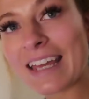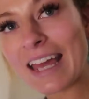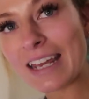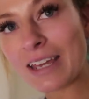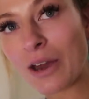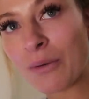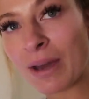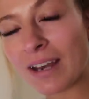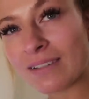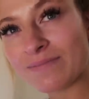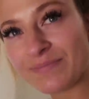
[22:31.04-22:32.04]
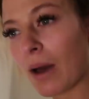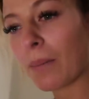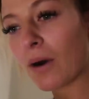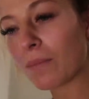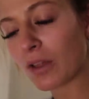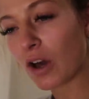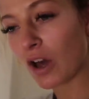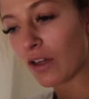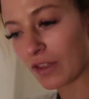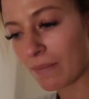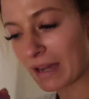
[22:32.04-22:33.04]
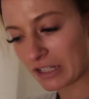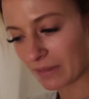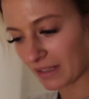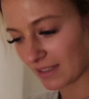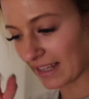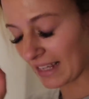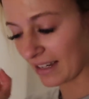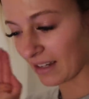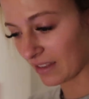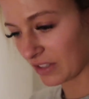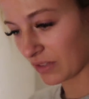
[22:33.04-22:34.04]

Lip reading: get it going. I'll pop the measurements in the